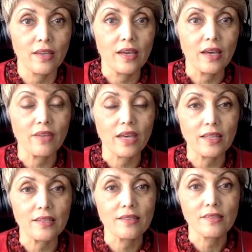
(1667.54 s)
I've
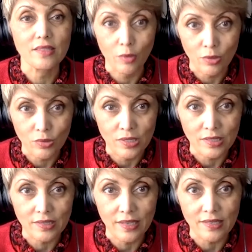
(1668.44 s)
had some of those
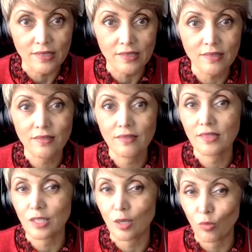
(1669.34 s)
successes.
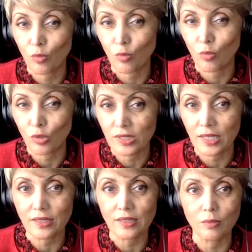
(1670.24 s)
Some will take a
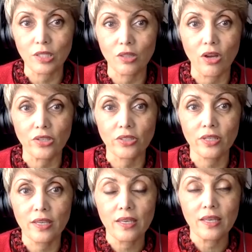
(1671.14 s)
little bit longer.
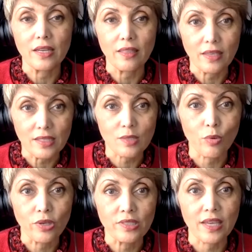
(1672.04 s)
And I think it's
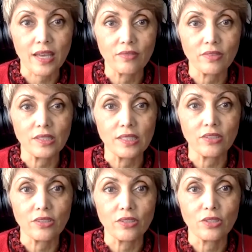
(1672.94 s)
important to have a
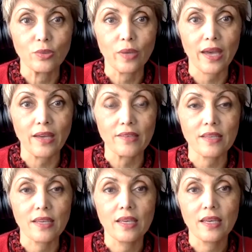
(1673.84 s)
leader who
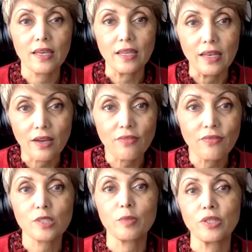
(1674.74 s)
has enough
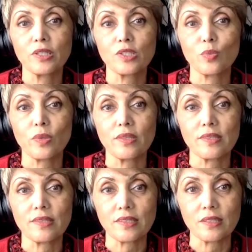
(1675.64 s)
experience with the
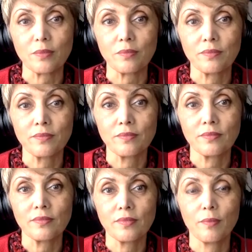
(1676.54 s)
system,
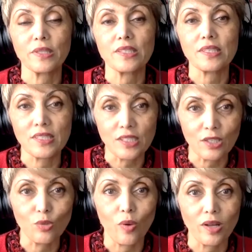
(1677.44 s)
but
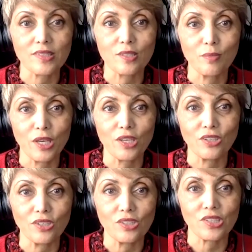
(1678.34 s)
still wants to
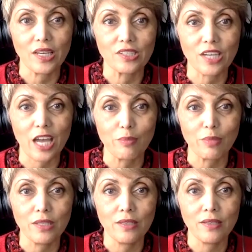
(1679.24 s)
make good change
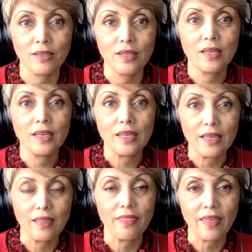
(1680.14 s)
happen
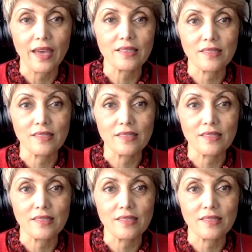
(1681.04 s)
in that